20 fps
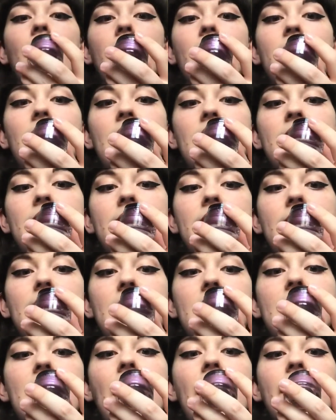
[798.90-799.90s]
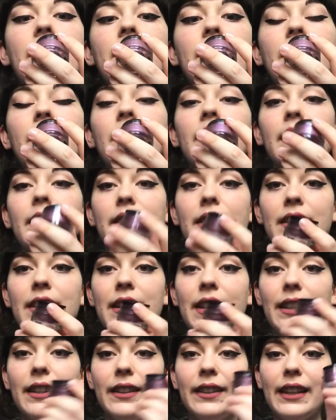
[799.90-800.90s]
This does not look
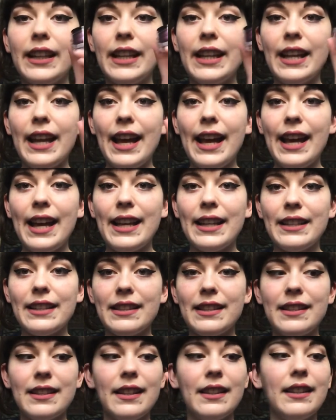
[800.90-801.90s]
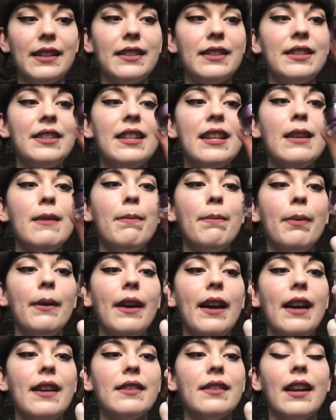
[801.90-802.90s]
nearly as deep
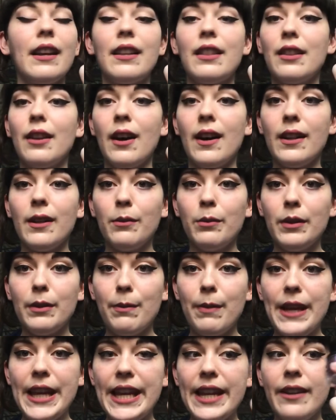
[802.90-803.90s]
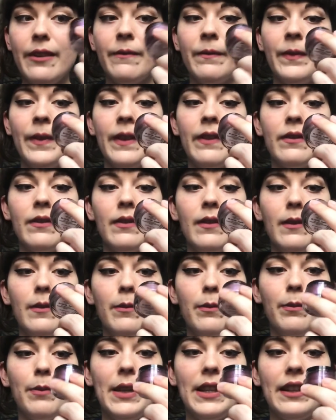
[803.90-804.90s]
as I thought it would be
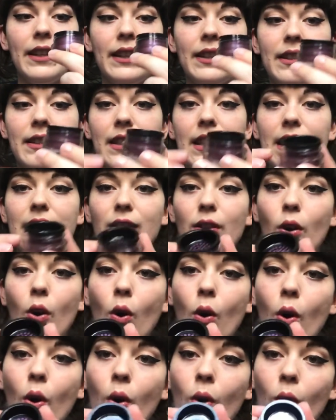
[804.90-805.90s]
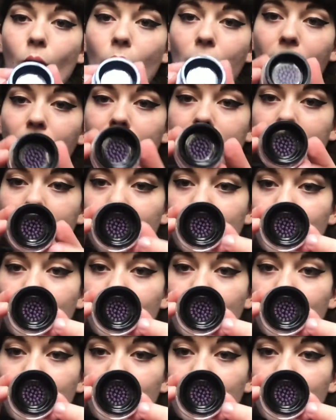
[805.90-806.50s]
because this whole